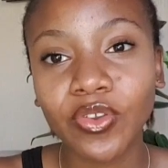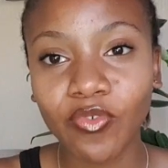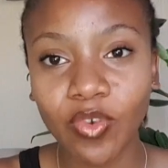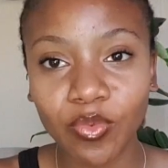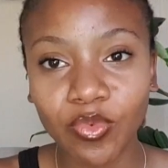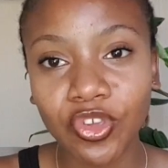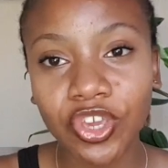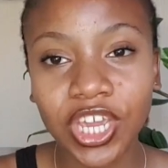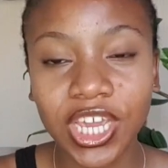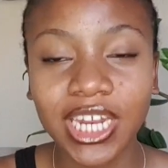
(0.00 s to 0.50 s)
from
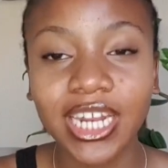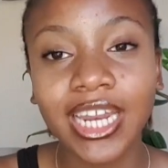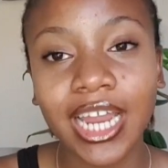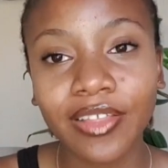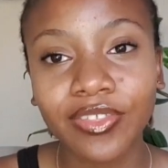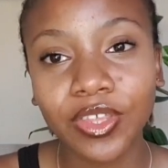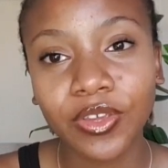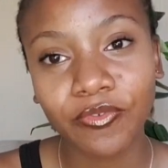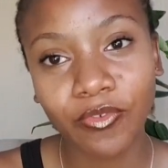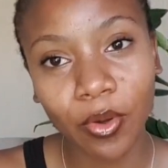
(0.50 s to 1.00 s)
you, getting
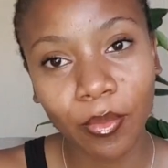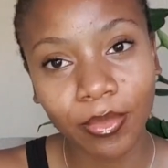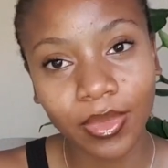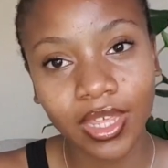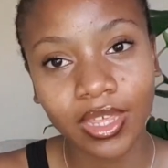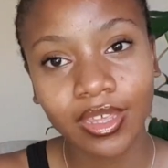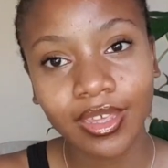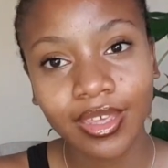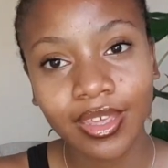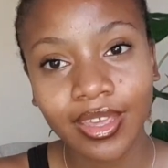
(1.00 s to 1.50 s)
nothing from
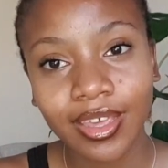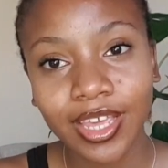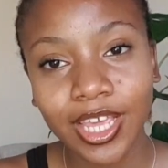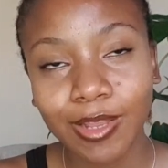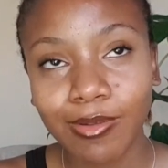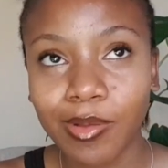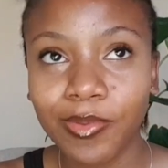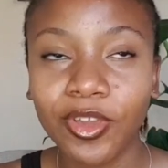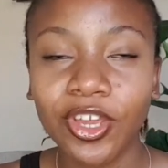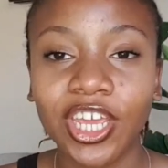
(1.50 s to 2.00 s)
me.
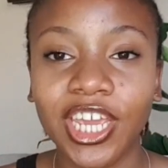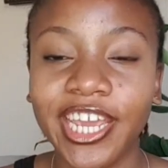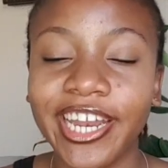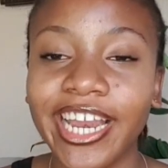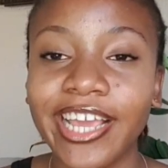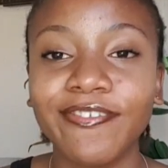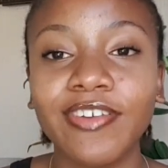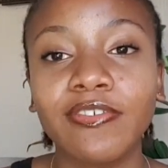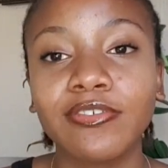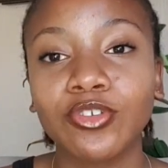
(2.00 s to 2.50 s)
Probably gonna get
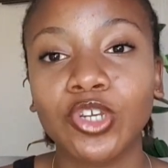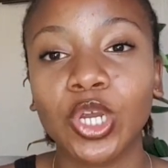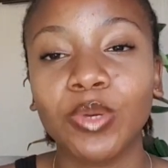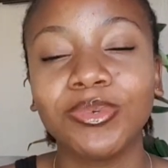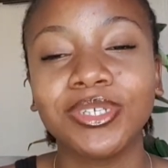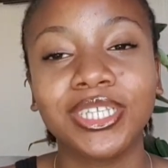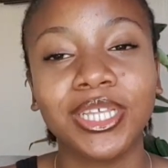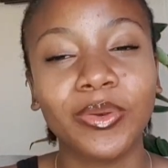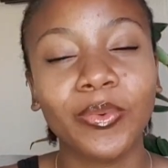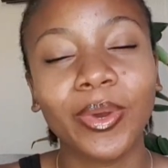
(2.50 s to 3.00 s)
like five
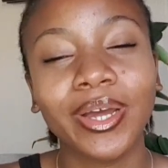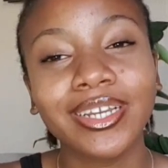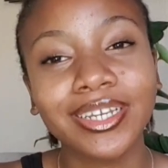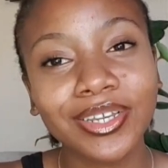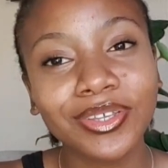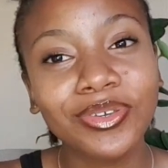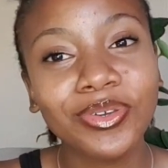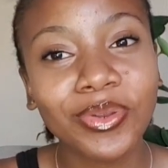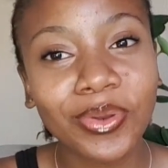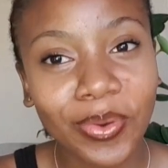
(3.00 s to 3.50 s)
subscribers, then what,
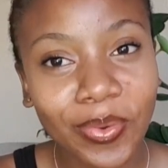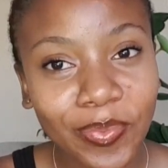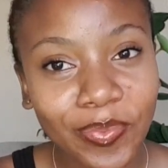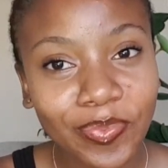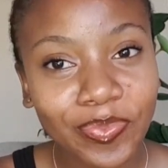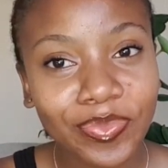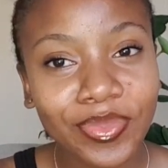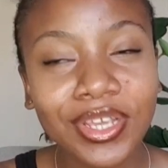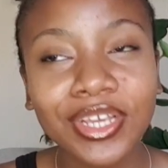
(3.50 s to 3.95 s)
you know?